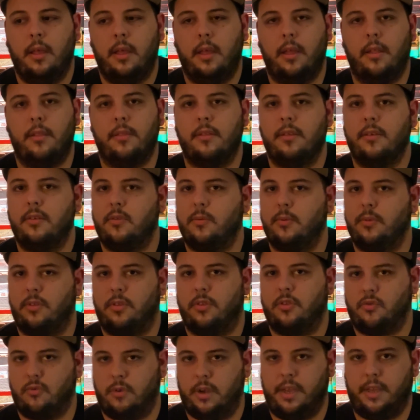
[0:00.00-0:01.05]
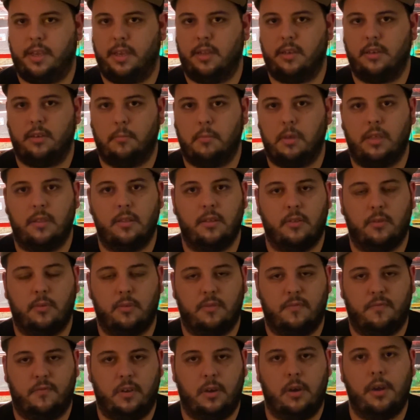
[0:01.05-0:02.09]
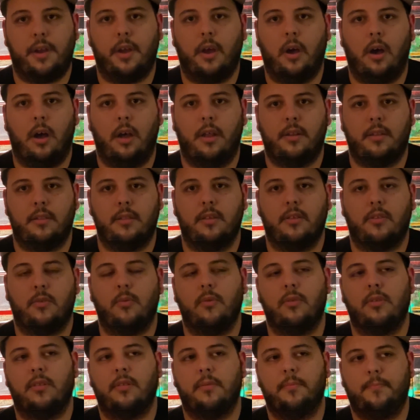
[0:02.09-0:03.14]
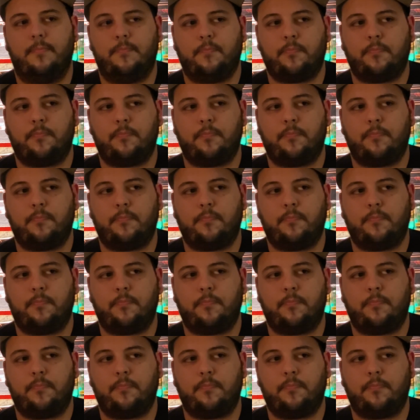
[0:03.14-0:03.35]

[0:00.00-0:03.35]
And this was striking to me. This was very odd, and this was